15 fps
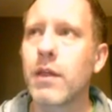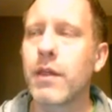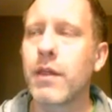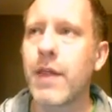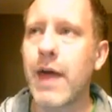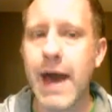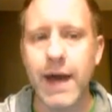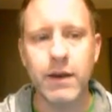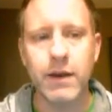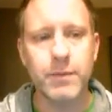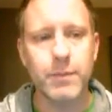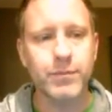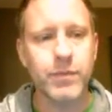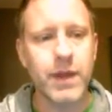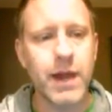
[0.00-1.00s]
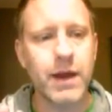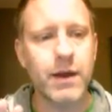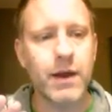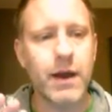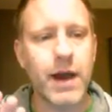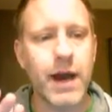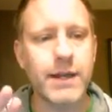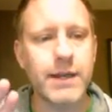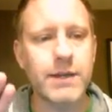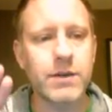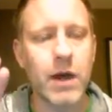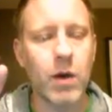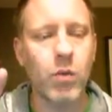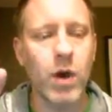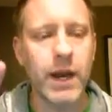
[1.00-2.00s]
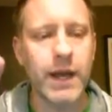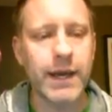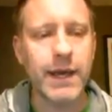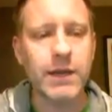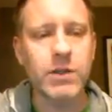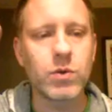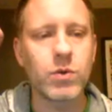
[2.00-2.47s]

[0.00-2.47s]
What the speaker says: that I want to get